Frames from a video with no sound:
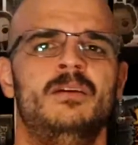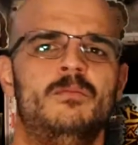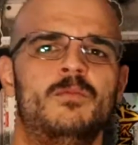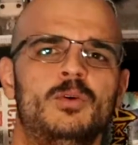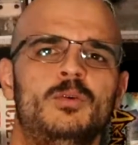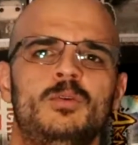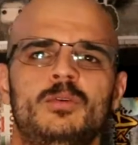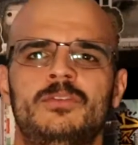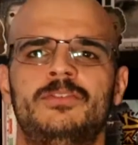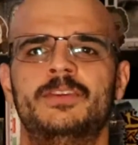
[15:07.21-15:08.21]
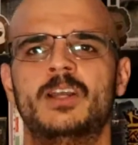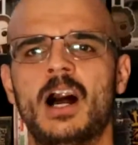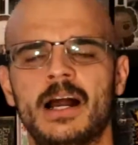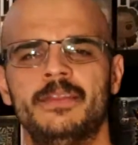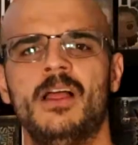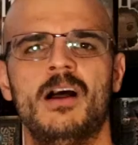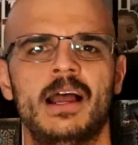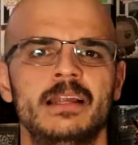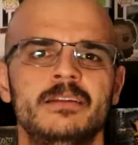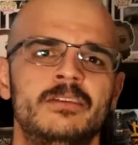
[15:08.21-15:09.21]
rules,
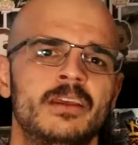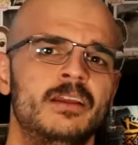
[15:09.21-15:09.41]
guidelines